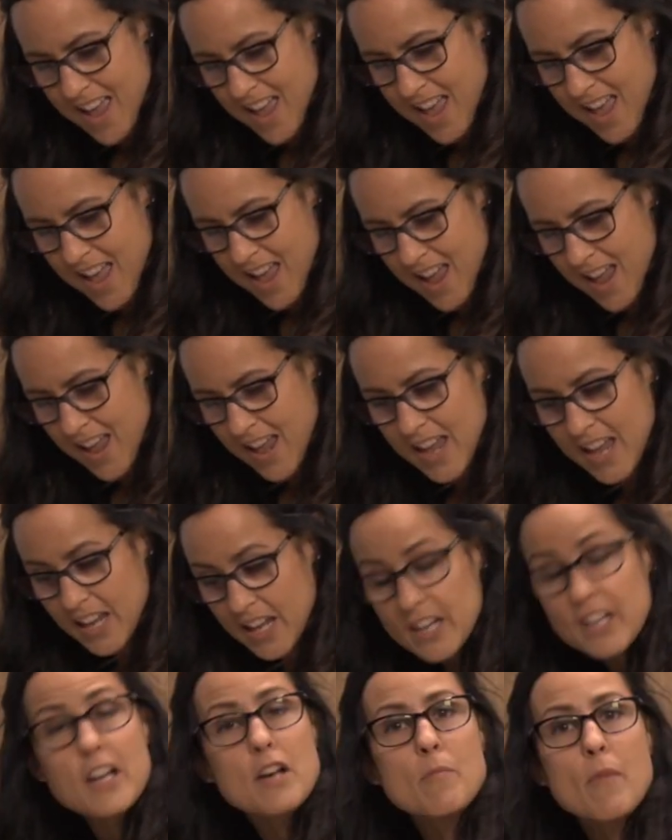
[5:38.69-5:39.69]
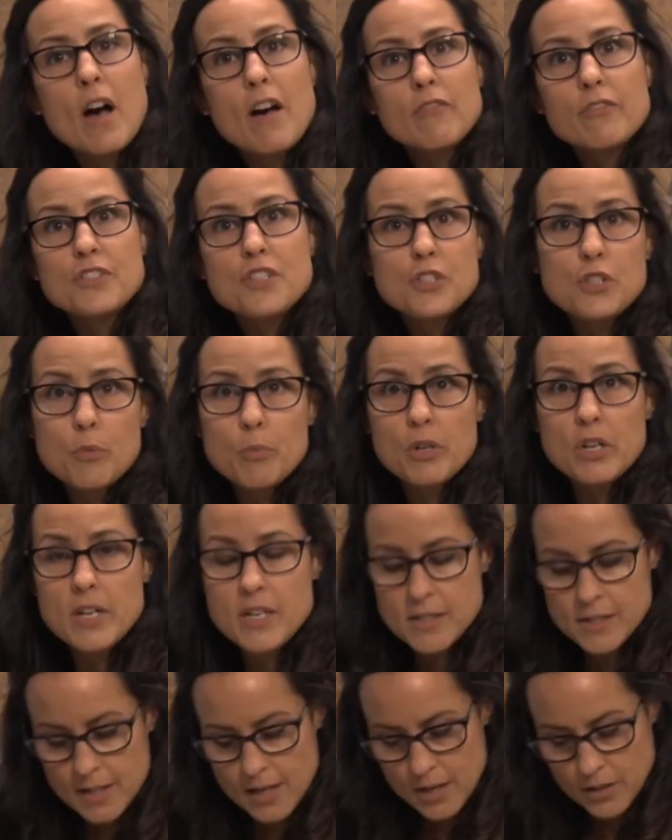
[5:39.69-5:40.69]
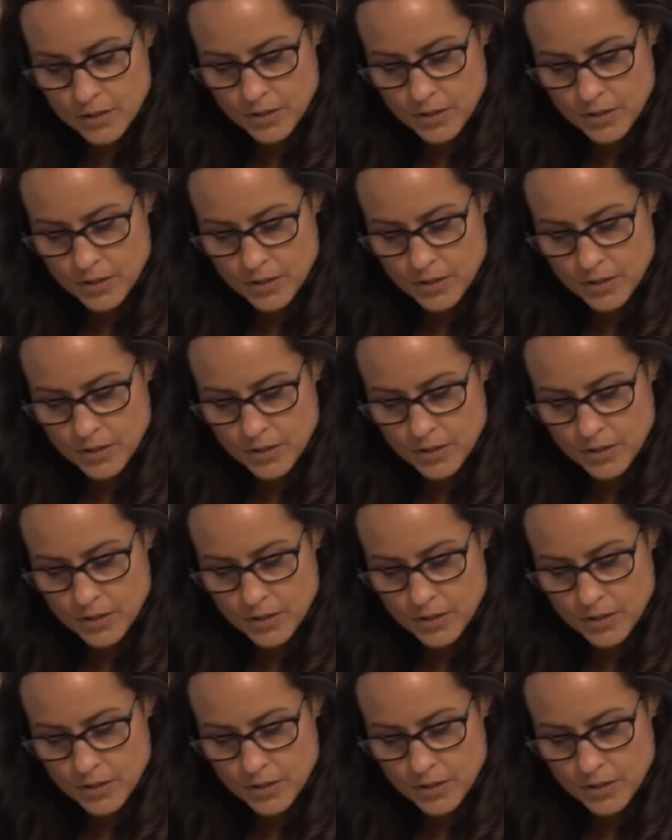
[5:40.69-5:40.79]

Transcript: it can come off super easily.